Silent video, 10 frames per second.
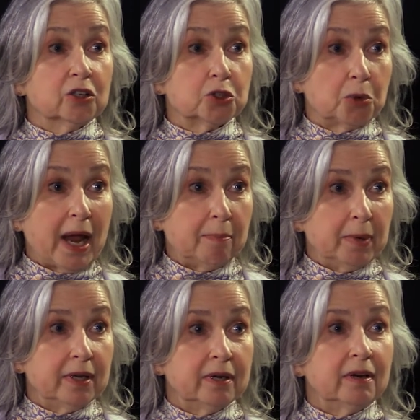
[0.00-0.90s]

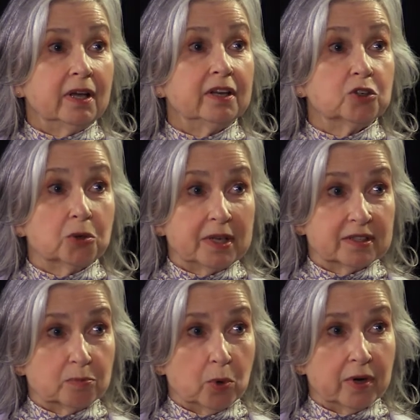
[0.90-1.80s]
trapping and
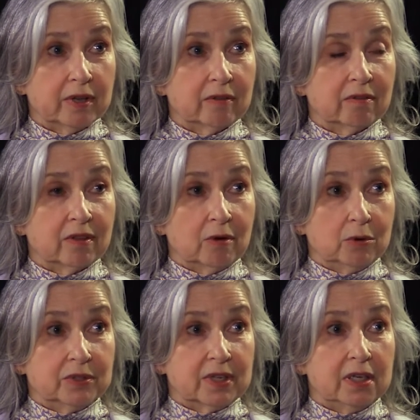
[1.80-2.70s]
transporting
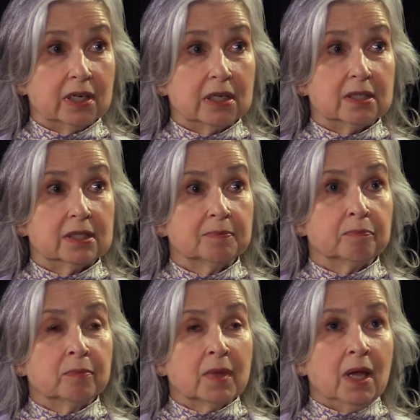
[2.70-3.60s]
those kitties.
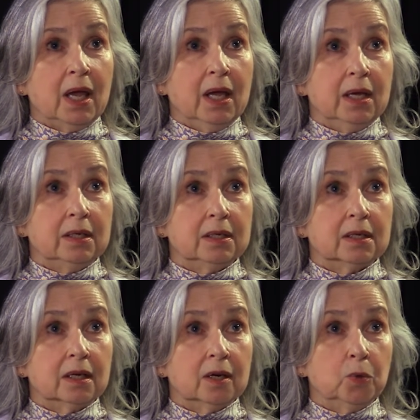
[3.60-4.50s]
And
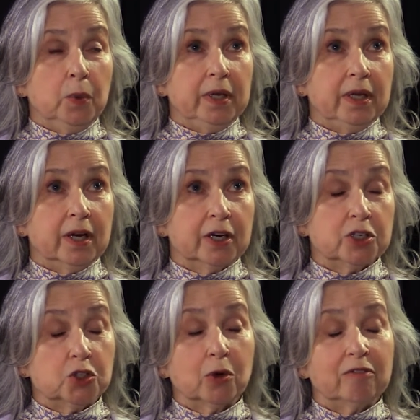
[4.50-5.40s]
we are
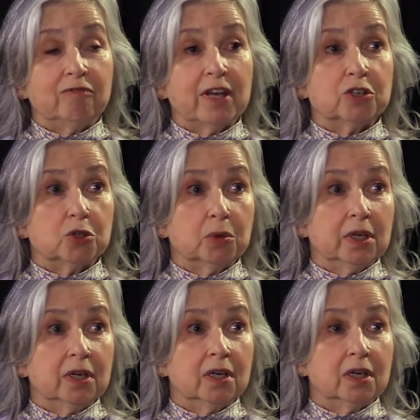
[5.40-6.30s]
joint
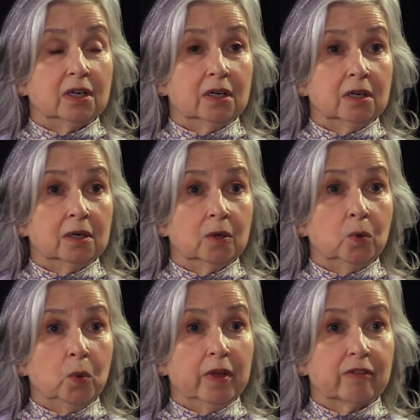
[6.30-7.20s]
venturing
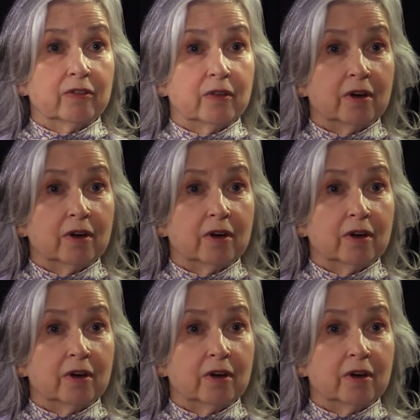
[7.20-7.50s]
with